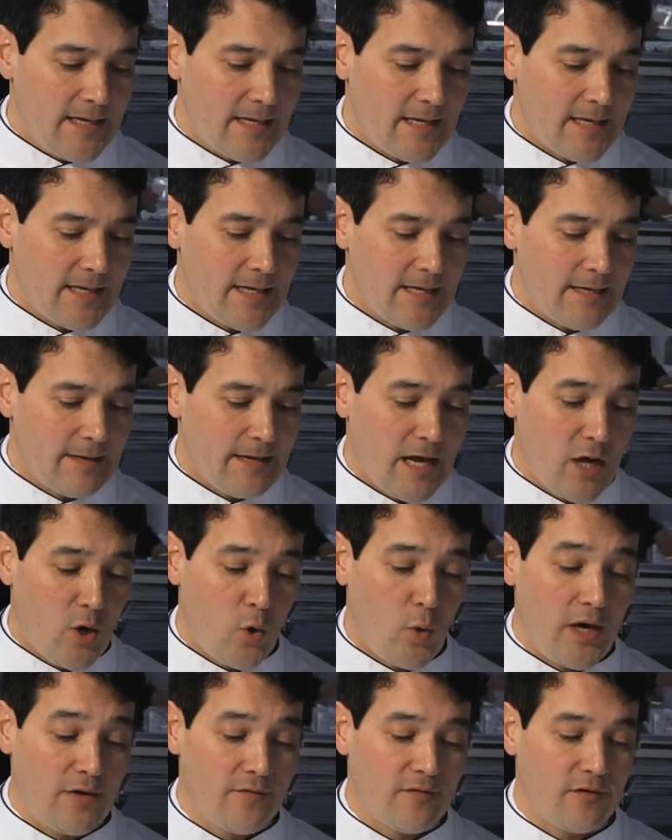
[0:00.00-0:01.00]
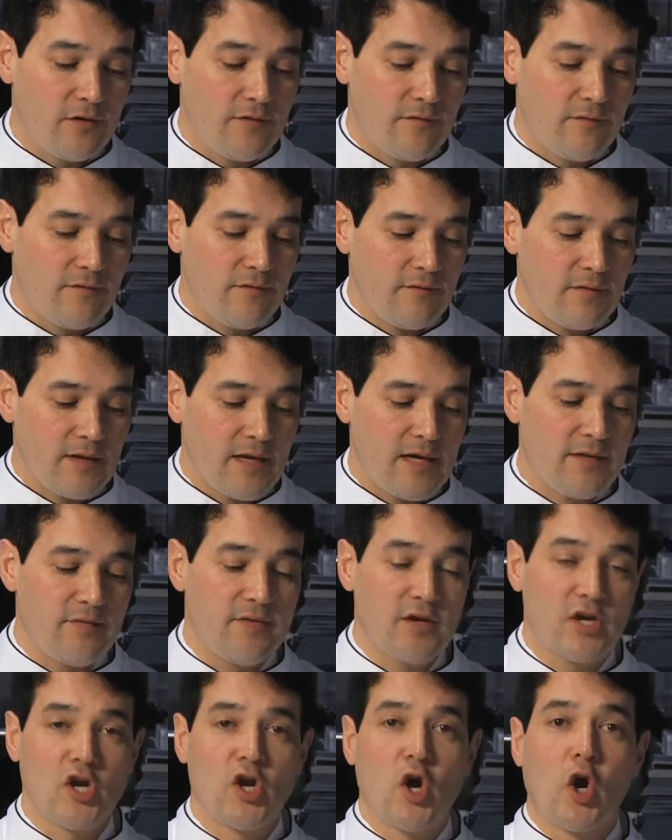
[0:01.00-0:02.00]
However,
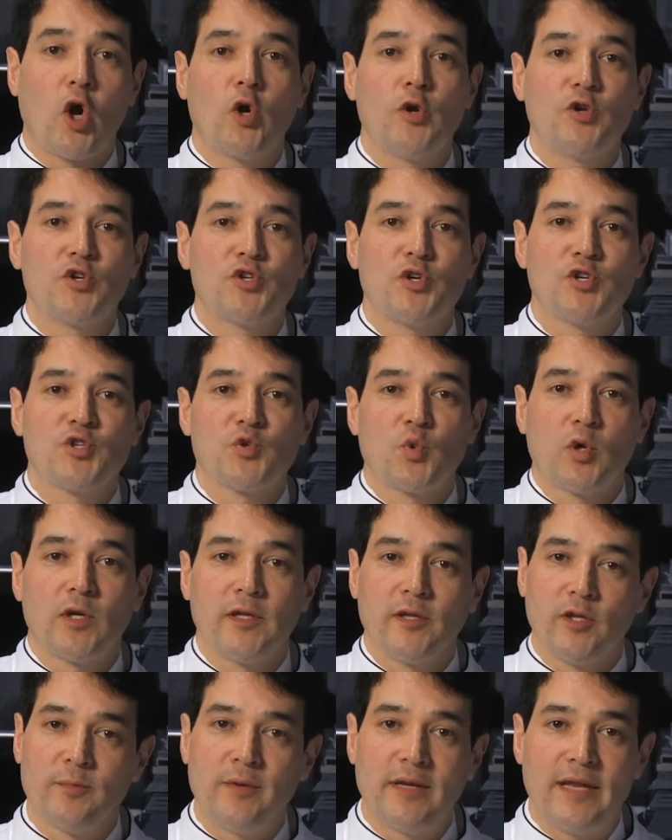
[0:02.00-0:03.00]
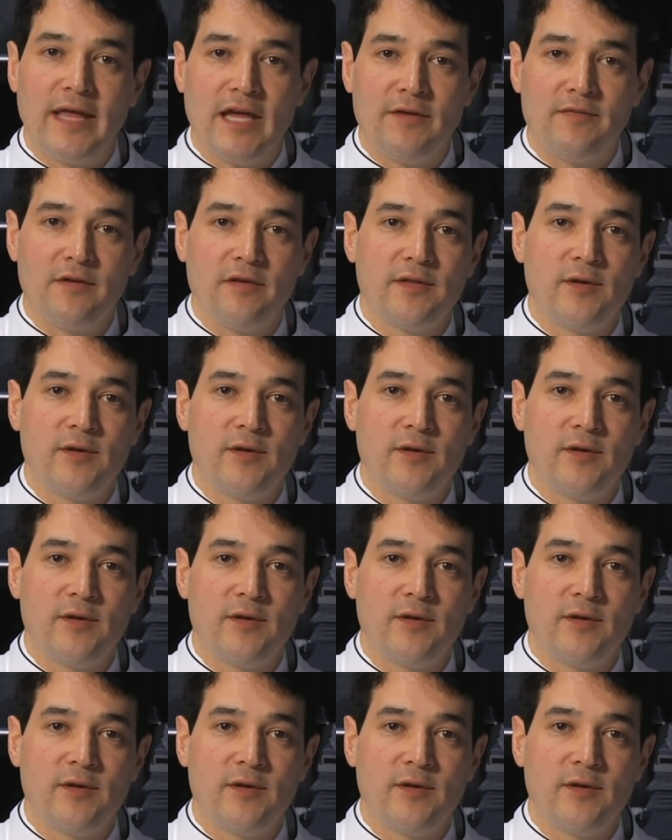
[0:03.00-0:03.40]
the garnishes were a little bit heavy.